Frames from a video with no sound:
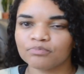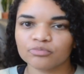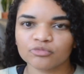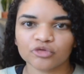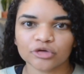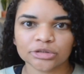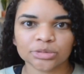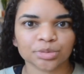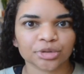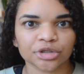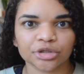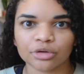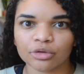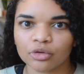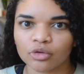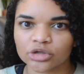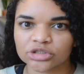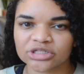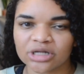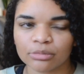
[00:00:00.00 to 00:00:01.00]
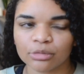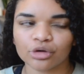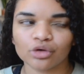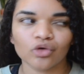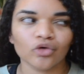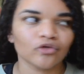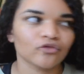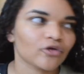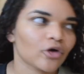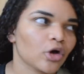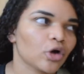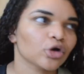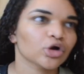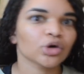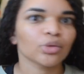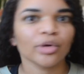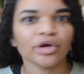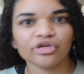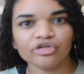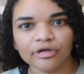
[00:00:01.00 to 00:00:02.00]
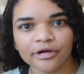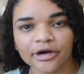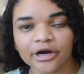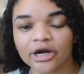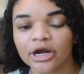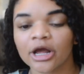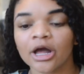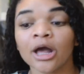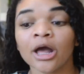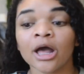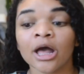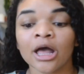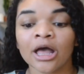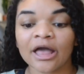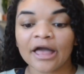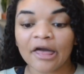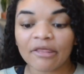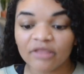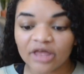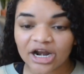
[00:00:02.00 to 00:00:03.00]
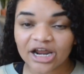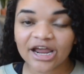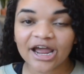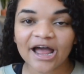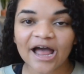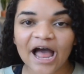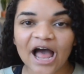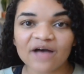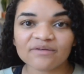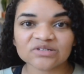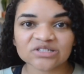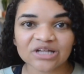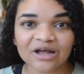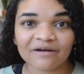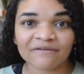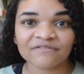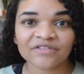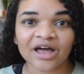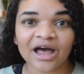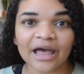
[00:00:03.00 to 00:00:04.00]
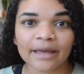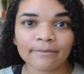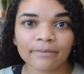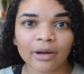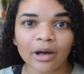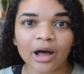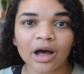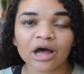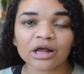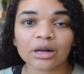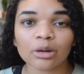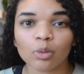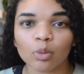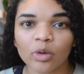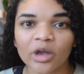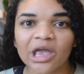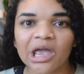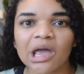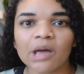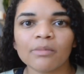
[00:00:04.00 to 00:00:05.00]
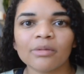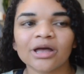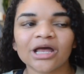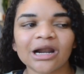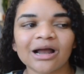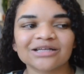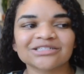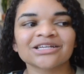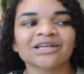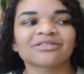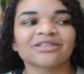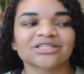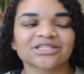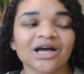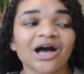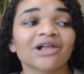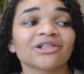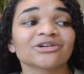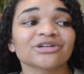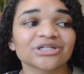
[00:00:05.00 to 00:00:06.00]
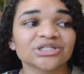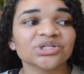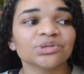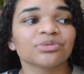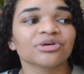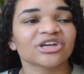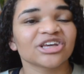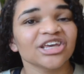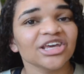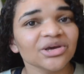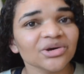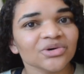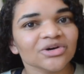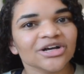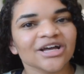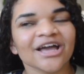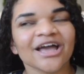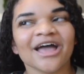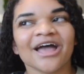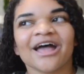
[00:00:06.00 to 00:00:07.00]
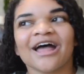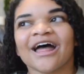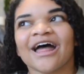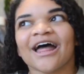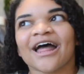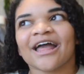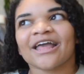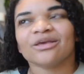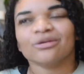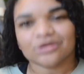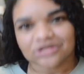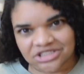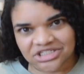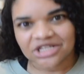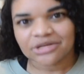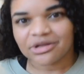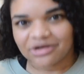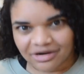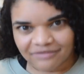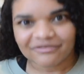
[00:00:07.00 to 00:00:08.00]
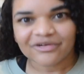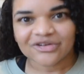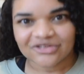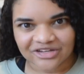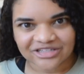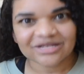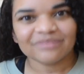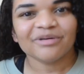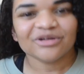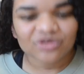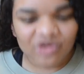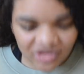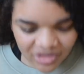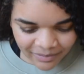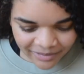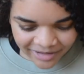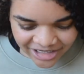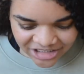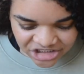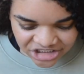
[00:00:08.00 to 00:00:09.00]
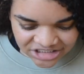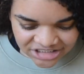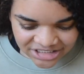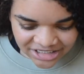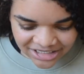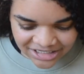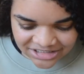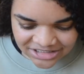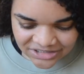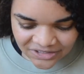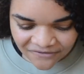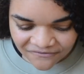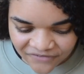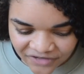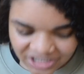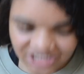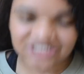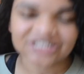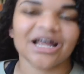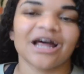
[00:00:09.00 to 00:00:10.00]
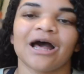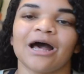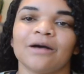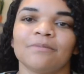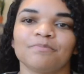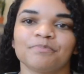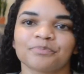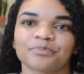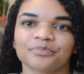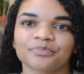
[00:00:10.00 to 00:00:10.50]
for spring or summer or fall or winter. And then I have stuff that I bought on a whim, and I was like, this color is super cute. You'll see the differences in between the purchases. So first up,